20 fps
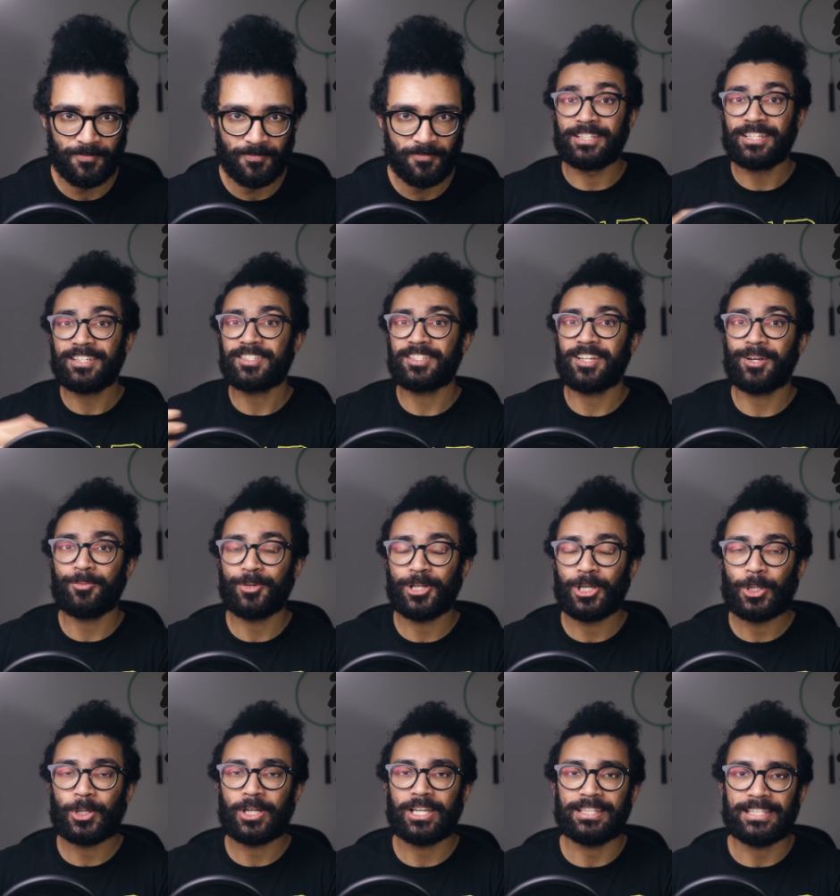But this time
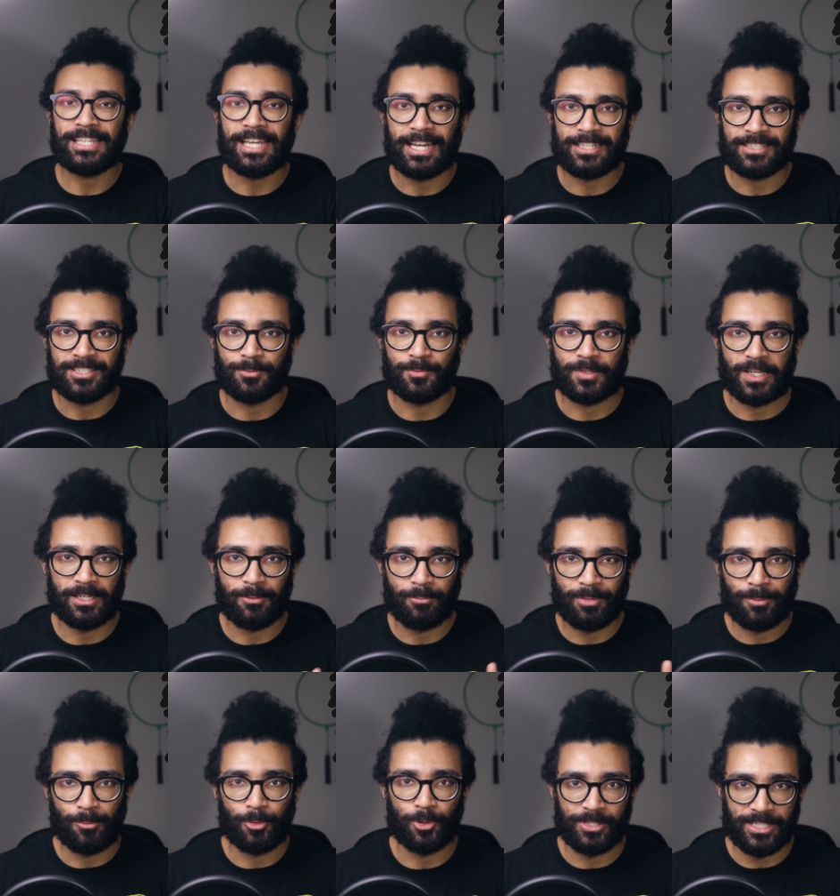we'll look at the atoms in a
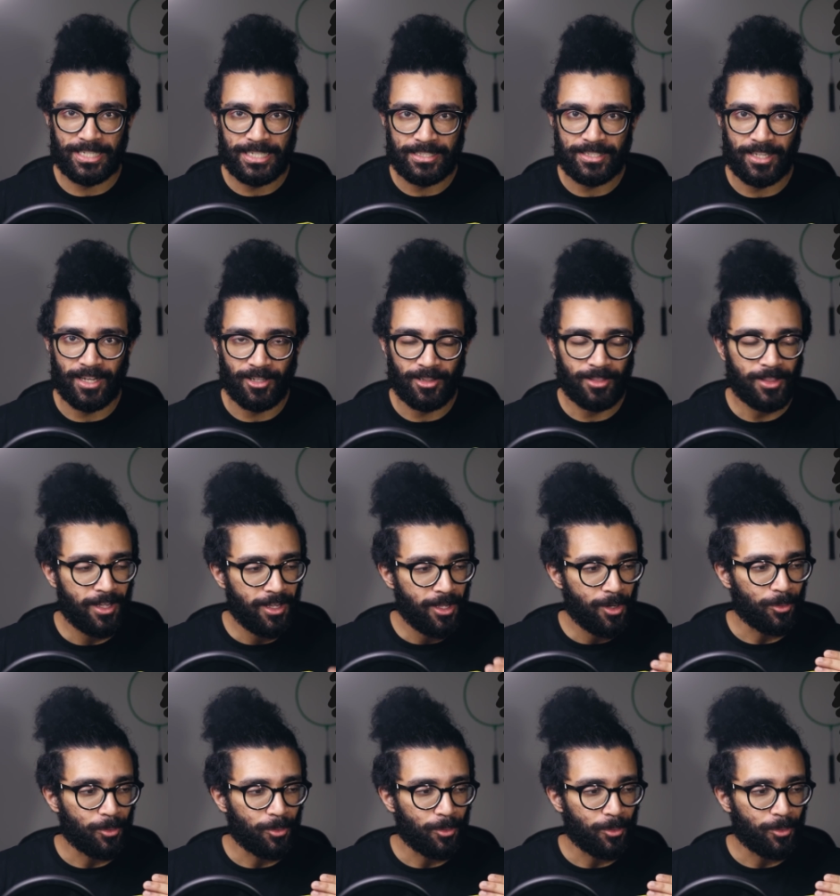bit more detail.